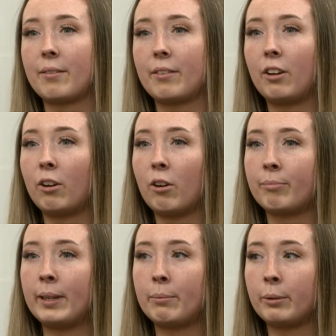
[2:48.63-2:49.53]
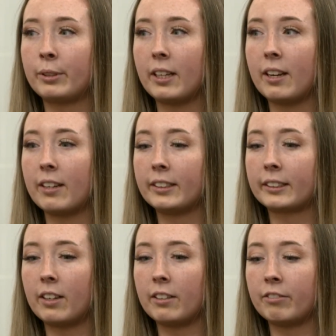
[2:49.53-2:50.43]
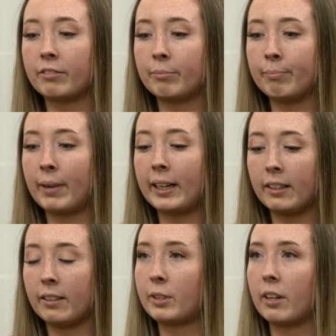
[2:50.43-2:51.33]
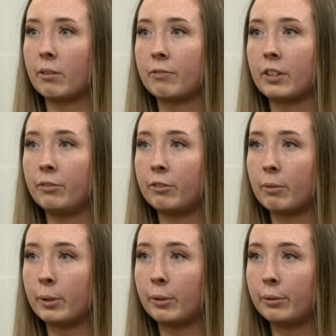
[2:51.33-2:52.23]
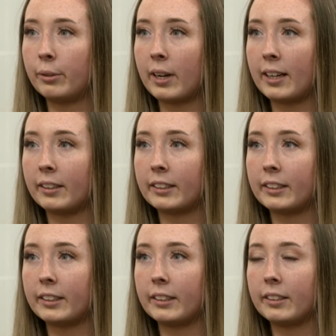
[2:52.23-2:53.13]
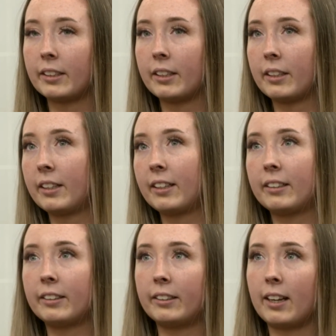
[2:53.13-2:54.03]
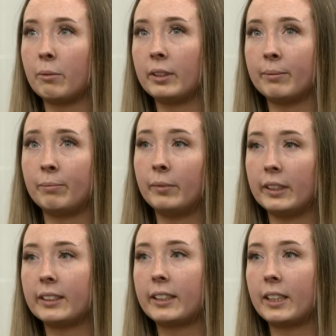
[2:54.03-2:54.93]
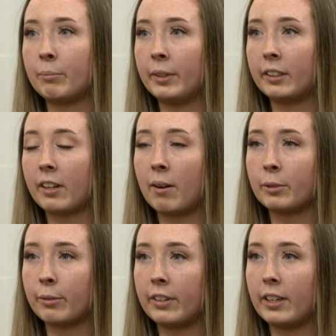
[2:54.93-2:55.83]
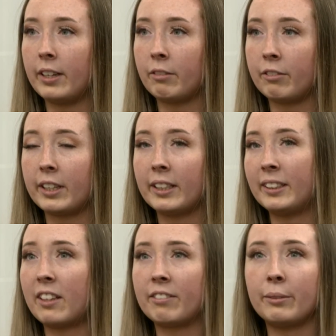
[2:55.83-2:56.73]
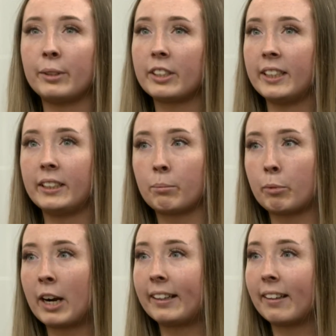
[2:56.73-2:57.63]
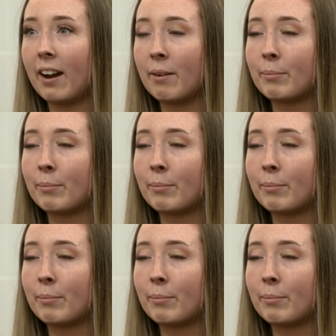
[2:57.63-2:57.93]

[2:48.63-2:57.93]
a lot of people see it as kind of making themselves vulnerable, and like with the stigma that comes with it and everything. And I think we just need to break that,